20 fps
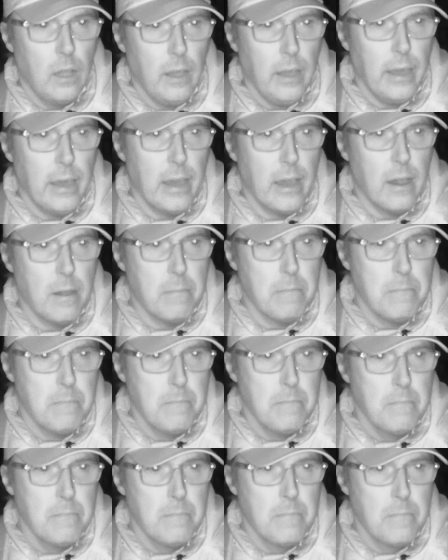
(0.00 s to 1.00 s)
Um,
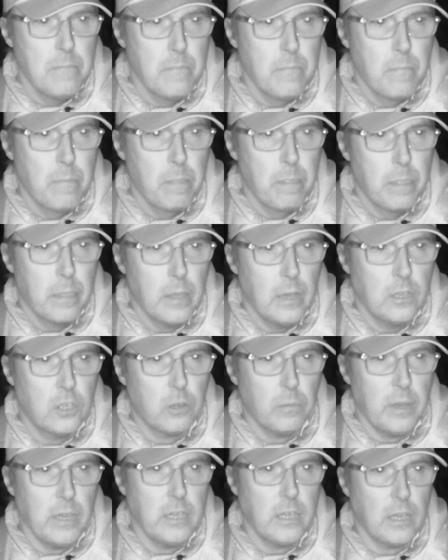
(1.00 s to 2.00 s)
and
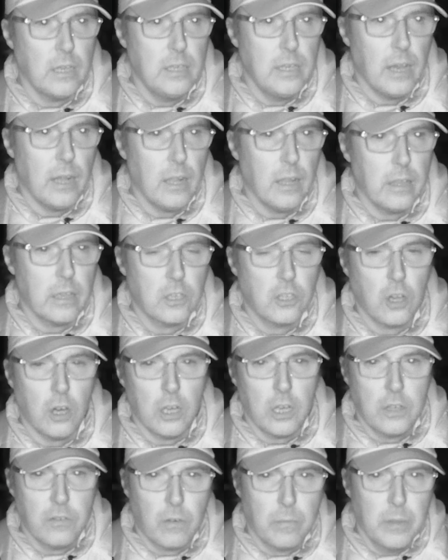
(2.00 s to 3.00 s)
sometimes you can tell they're
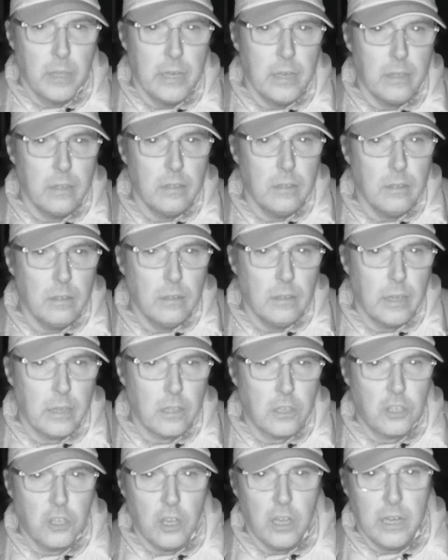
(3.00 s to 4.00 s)
Scottish from the like
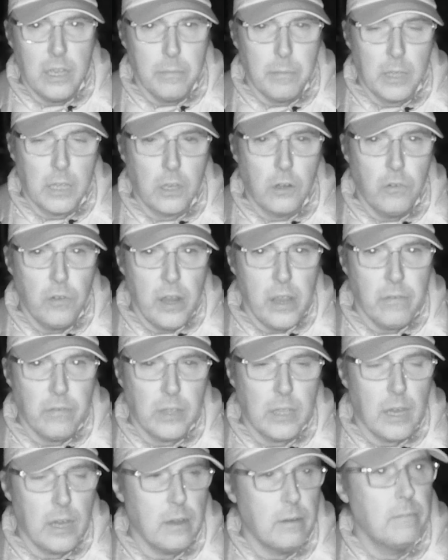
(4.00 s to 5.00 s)
the surname on the grave
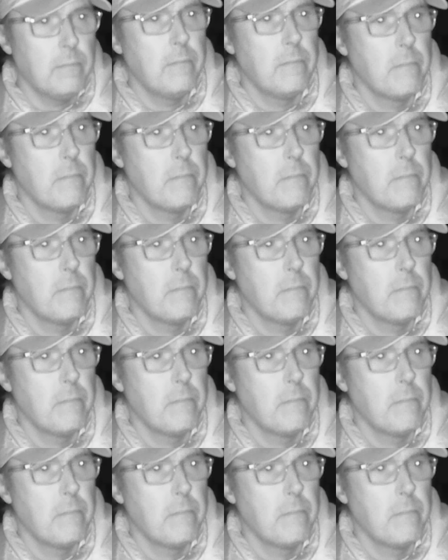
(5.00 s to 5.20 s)
and that.